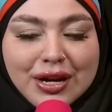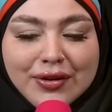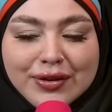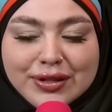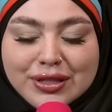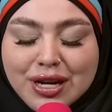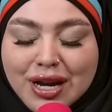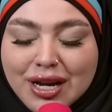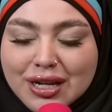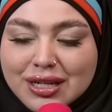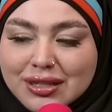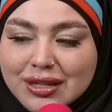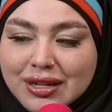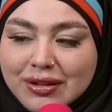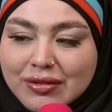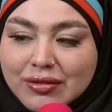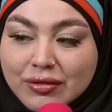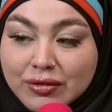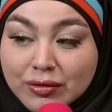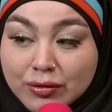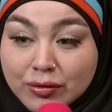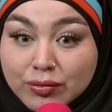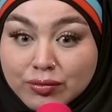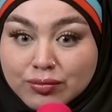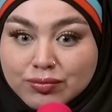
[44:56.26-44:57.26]
I always talk. Uh,
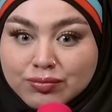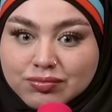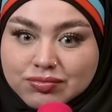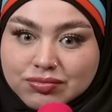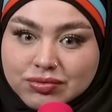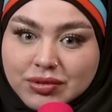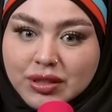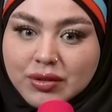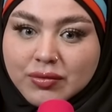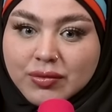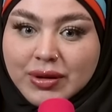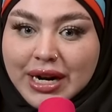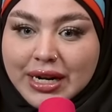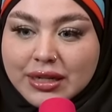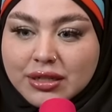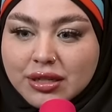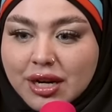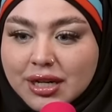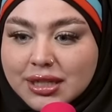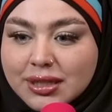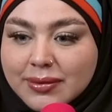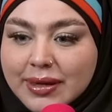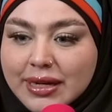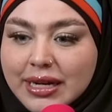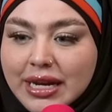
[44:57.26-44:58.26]
uh, well, when I
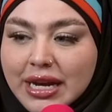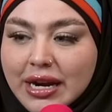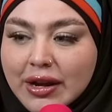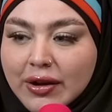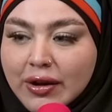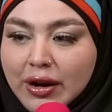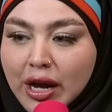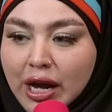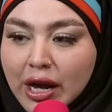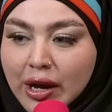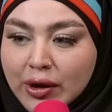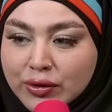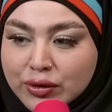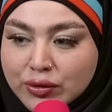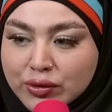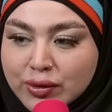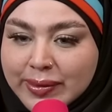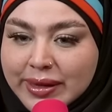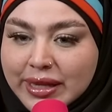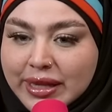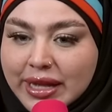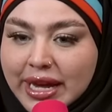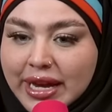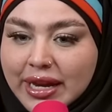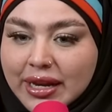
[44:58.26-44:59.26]
talked to my dad, I, I always would
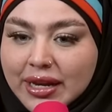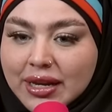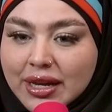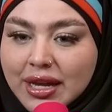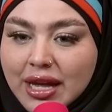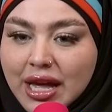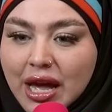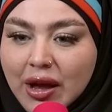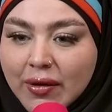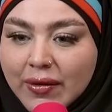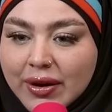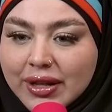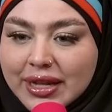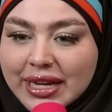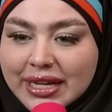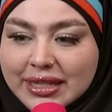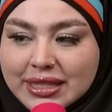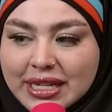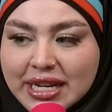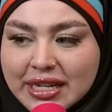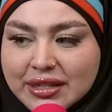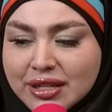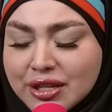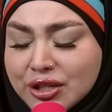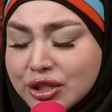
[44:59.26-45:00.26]
be like, "How are like
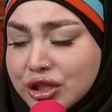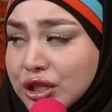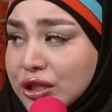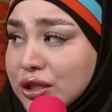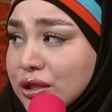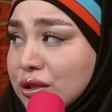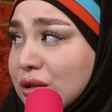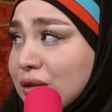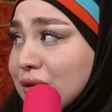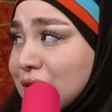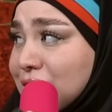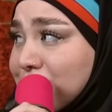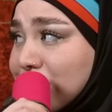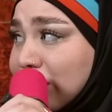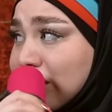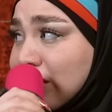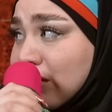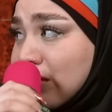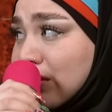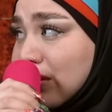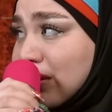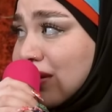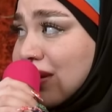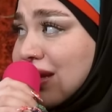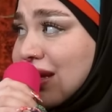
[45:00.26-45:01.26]
Teta and Jidda
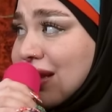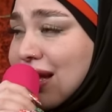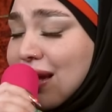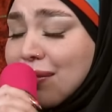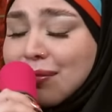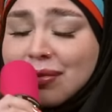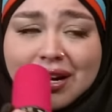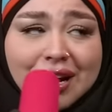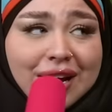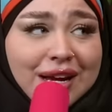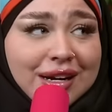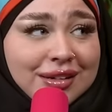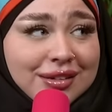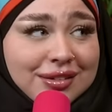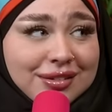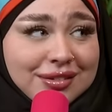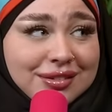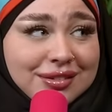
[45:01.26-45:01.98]
older than Lebanon?"